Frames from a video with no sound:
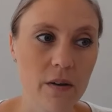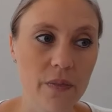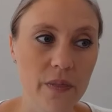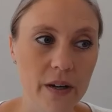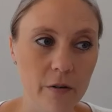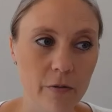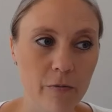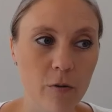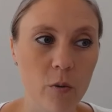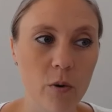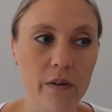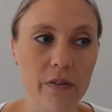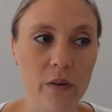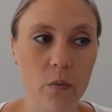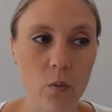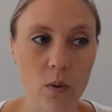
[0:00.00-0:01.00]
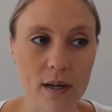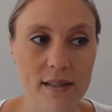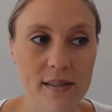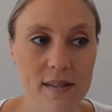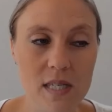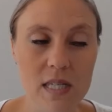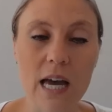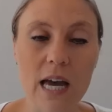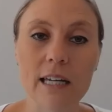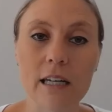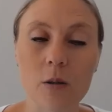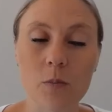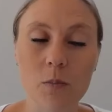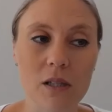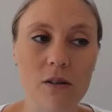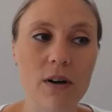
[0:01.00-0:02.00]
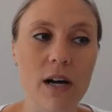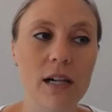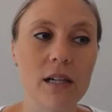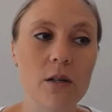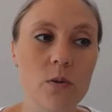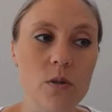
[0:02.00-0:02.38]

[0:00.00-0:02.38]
Therefore, the one-sided p-value